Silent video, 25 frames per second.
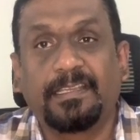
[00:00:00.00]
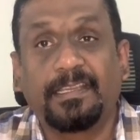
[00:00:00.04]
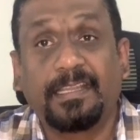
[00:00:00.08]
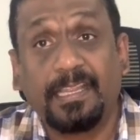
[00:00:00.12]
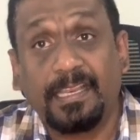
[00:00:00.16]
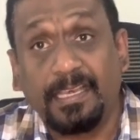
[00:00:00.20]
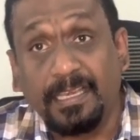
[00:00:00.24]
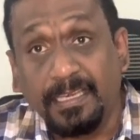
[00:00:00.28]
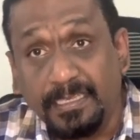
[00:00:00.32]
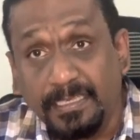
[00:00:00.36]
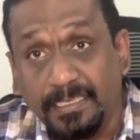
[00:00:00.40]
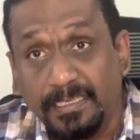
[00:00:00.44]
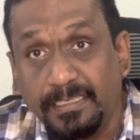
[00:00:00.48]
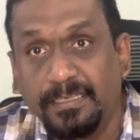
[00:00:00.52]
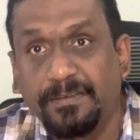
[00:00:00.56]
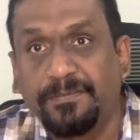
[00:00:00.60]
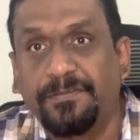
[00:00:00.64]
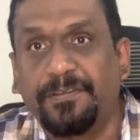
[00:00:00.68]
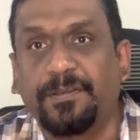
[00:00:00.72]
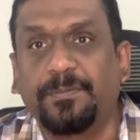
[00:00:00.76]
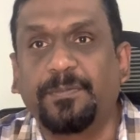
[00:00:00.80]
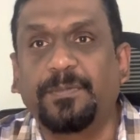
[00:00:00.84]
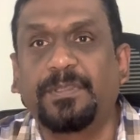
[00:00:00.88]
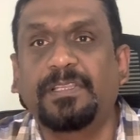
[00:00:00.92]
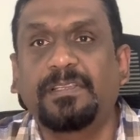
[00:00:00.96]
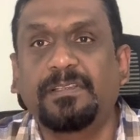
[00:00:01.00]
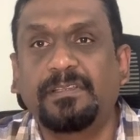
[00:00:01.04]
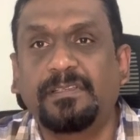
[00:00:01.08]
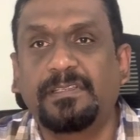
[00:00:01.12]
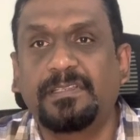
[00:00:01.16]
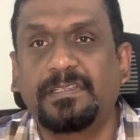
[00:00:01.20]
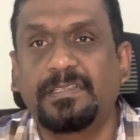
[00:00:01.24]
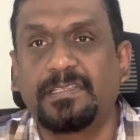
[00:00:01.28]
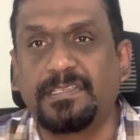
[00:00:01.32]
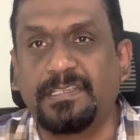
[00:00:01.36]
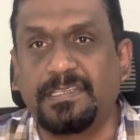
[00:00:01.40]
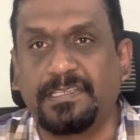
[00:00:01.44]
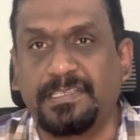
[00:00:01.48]
cleared from
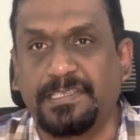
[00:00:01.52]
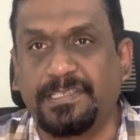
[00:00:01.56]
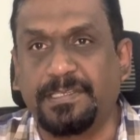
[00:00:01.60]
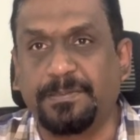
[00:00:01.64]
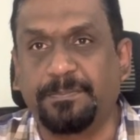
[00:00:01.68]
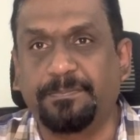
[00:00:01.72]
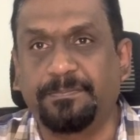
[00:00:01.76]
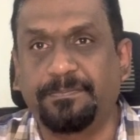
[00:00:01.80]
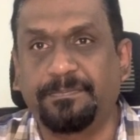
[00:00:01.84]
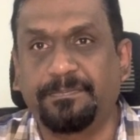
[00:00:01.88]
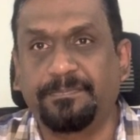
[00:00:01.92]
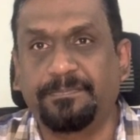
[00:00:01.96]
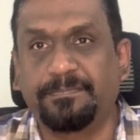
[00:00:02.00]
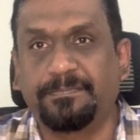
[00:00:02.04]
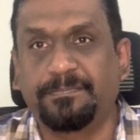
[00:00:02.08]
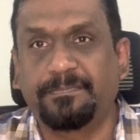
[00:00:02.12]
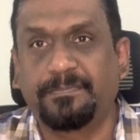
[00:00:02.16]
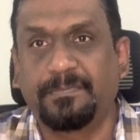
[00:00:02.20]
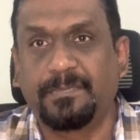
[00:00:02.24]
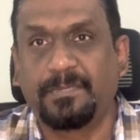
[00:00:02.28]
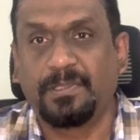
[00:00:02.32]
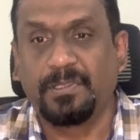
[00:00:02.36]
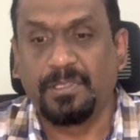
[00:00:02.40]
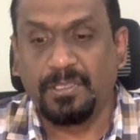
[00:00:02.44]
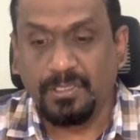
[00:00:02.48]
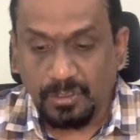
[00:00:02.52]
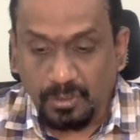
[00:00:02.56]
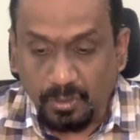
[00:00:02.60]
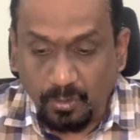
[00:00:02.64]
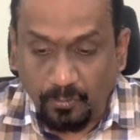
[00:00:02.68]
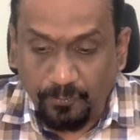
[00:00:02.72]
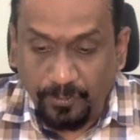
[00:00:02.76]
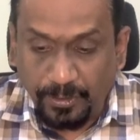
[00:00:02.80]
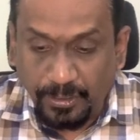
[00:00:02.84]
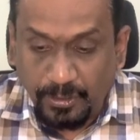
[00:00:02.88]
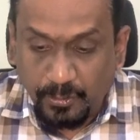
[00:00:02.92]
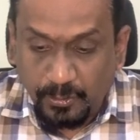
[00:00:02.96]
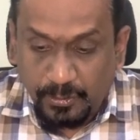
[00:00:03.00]
the system. So
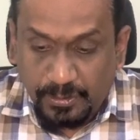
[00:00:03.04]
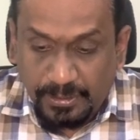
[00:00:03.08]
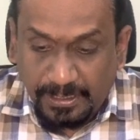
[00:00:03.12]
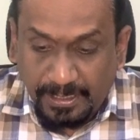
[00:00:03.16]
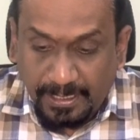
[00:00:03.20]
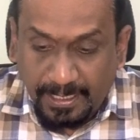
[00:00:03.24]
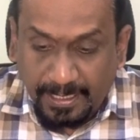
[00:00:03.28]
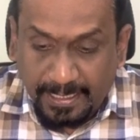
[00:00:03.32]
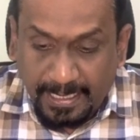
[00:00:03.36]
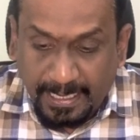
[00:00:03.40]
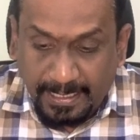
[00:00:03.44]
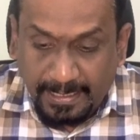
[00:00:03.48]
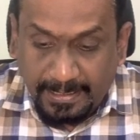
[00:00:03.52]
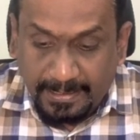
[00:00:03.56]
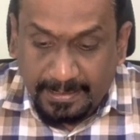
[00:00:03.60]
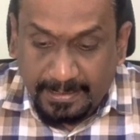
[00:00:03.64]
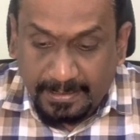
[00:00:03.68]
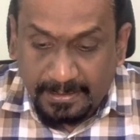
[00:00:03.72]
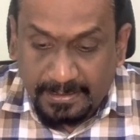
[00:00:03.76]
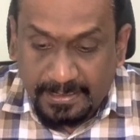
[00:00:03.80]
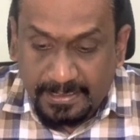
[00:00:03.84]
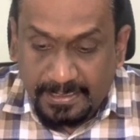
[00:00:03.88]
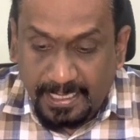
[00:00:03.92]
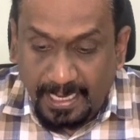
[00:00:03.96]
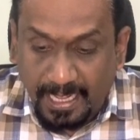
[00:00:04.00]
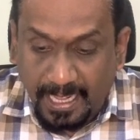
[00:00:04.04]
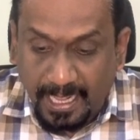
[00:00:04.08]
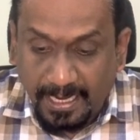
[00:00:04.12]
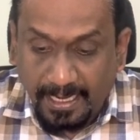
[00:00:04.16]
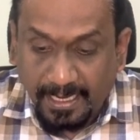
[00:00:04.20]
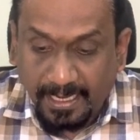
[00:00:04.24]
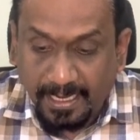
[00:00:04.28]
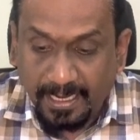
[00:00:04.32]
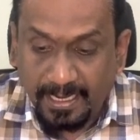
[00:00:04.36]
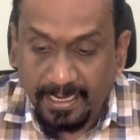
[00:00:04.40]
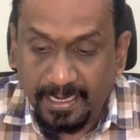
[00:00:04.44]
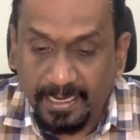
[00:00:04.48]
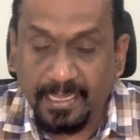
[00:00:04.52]
when you see red
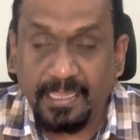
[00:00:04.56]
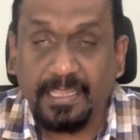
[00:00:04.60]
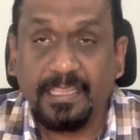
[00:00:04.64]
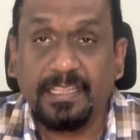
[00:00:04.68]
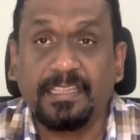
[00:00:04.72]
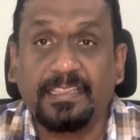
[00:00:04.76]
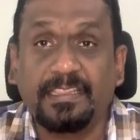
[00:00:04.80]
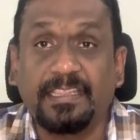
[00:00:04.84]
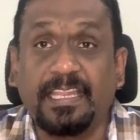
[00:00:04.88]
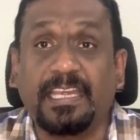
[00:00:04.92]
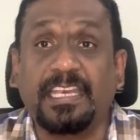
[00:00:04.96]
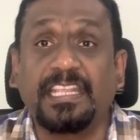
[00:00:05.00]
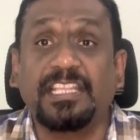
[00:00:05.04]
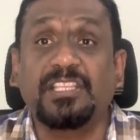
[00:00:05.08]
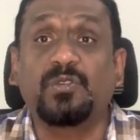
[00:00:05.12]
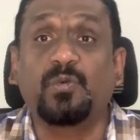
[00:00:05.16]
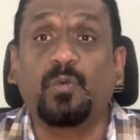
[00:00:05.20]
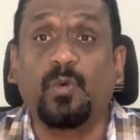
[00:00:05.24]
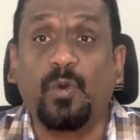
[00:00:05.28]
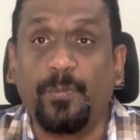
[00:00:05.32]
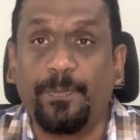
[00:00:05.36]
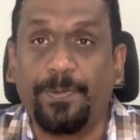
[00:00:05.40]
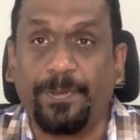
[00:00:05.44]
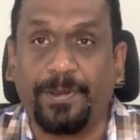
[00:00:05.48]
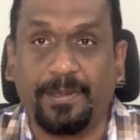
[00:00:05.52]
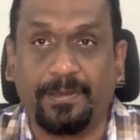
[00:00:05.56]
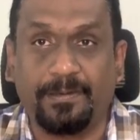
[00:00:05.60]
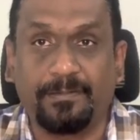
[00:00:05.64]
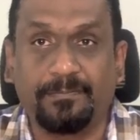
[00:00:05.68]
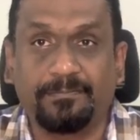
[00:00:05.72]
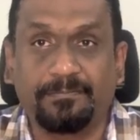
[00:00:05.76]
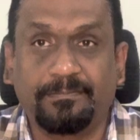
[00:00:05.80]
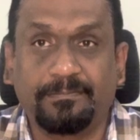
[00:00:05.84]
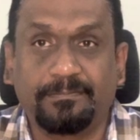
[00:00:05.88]
star, that is open.